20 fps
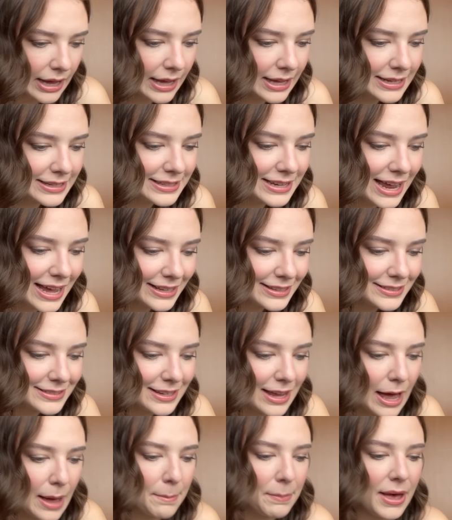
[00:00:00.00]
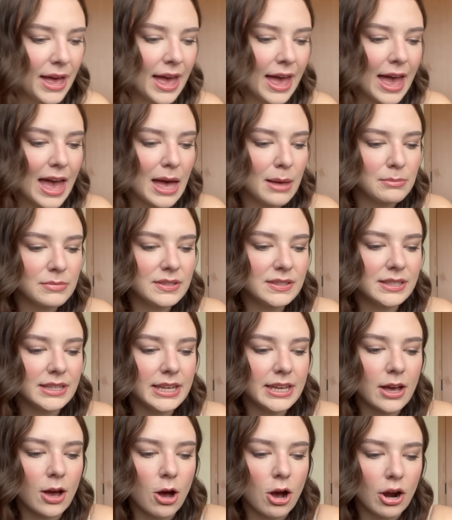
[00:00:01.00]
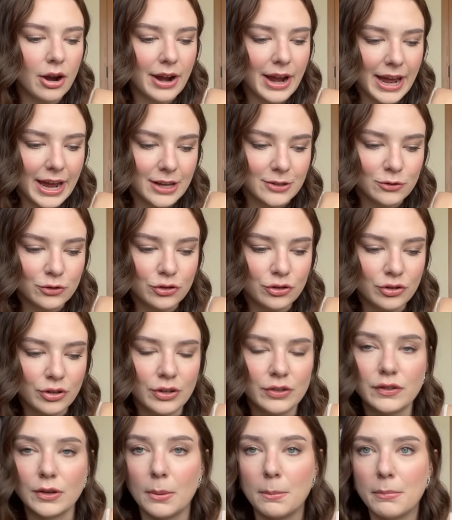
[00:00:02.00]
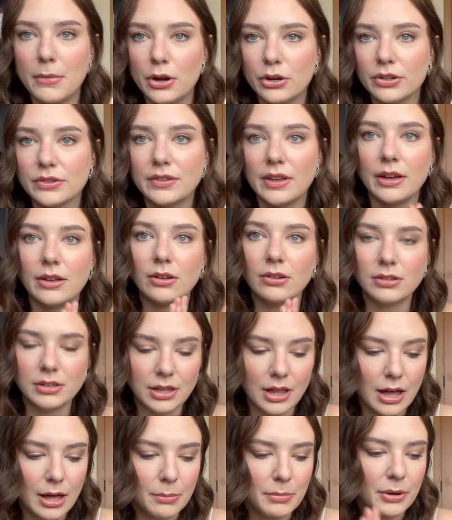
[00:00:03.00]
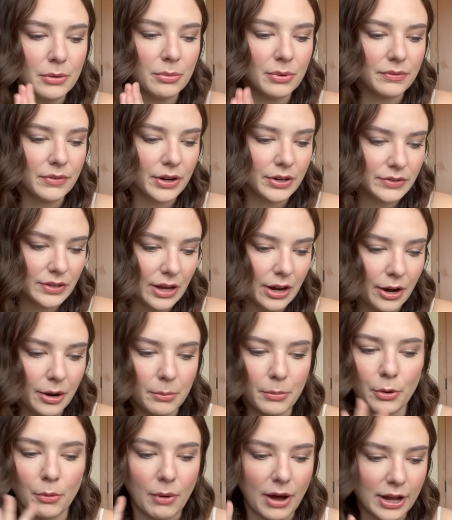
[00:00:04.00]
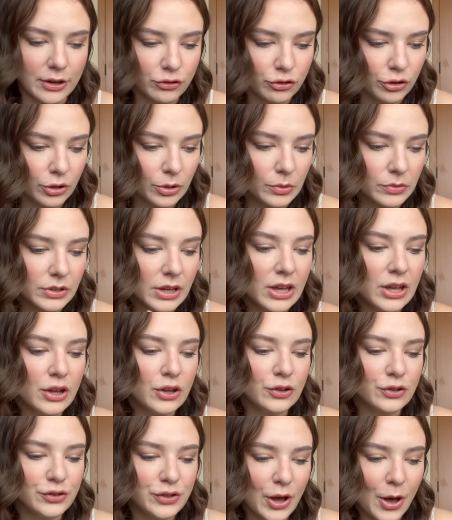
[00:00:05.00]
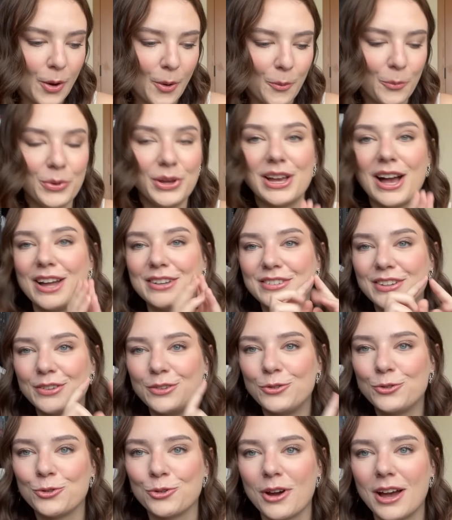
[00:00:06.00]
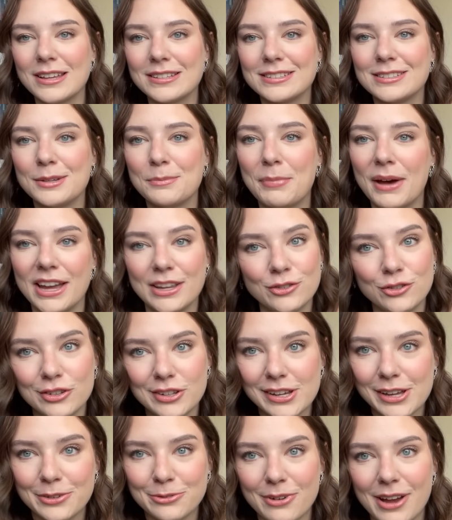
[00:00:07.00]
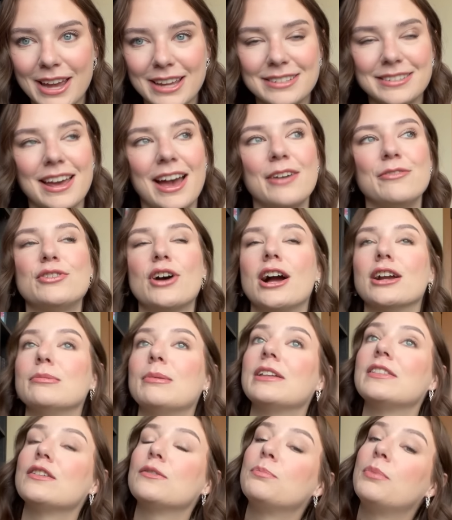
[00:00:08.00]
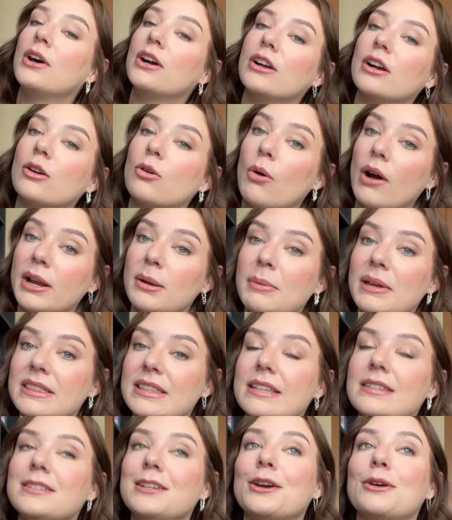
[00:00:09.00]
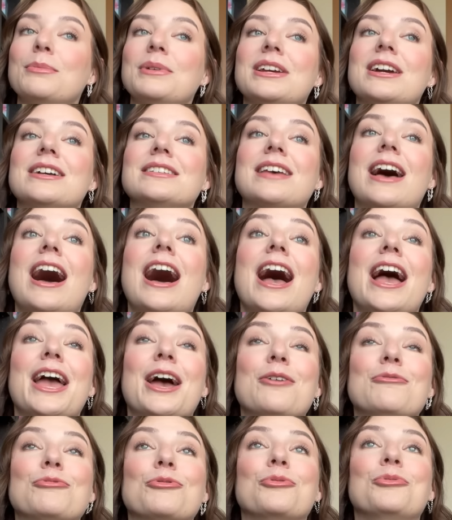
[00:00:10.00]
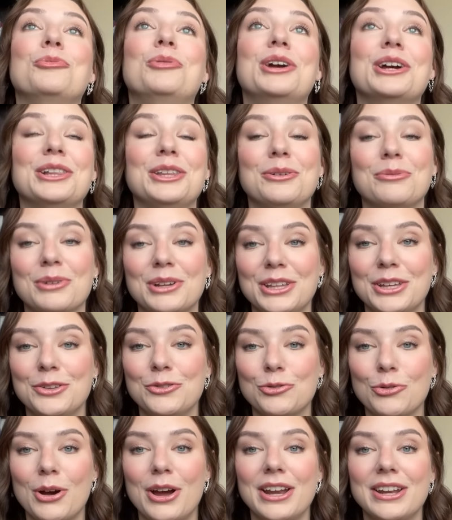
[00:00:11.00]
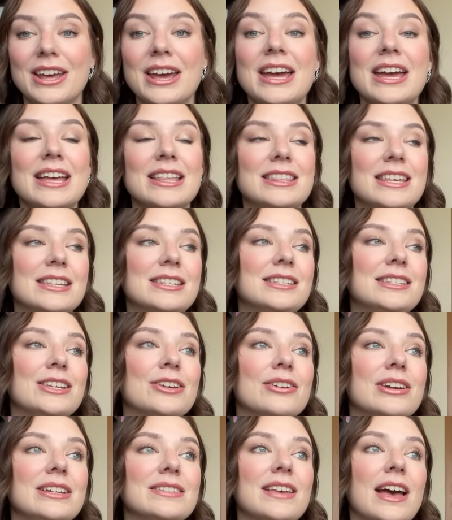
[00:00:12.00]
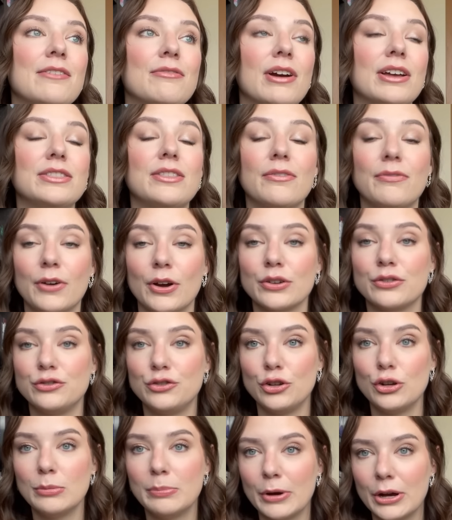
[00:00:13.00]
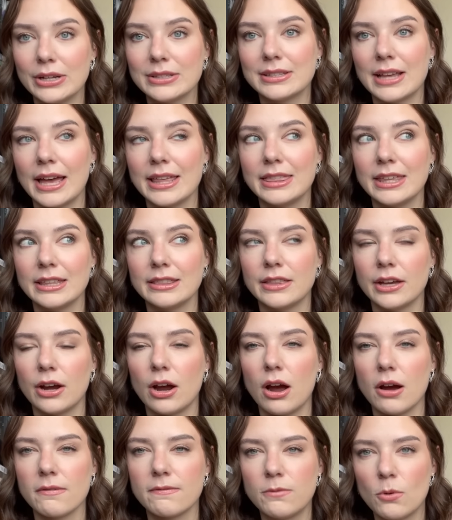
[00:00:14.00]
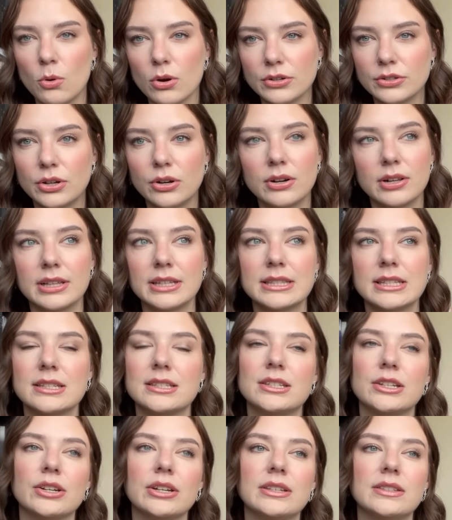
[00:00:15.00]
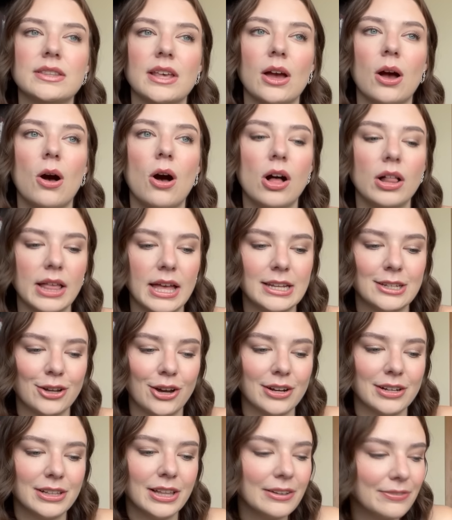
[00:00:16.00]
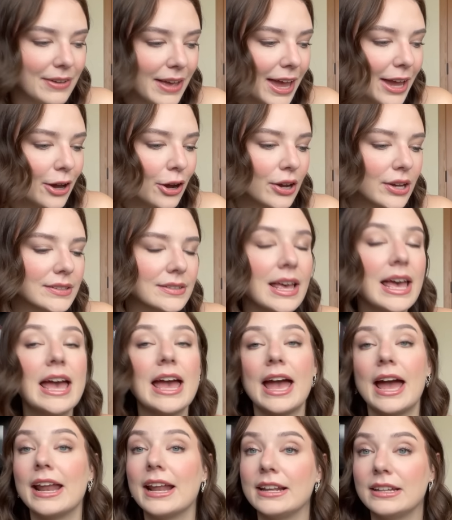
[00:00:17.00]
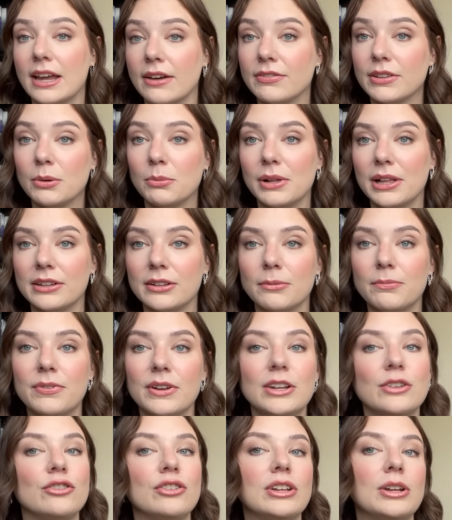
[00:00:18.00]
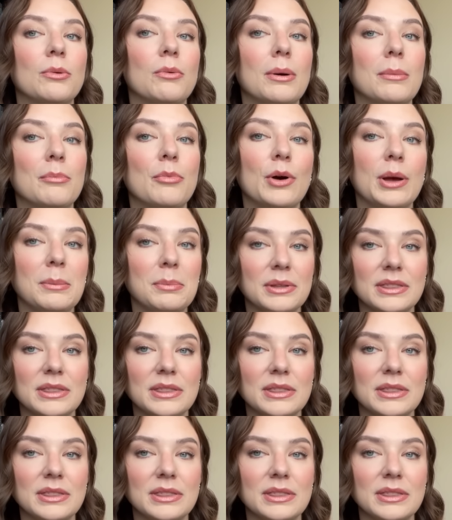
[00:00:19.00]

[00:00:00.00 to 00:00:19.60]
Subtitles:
Next up, MCRH. So Motorcycle Club, Reverse Harem, or Why Choose. So we got Distrust by G.N. Wright. I've talked about this book quite a bit this year because I have really, really enjoyed this series. I've read the first two books. I think there are 4 total in the series. They all end on cliffhangers, and I definitely will end up finishing at one point.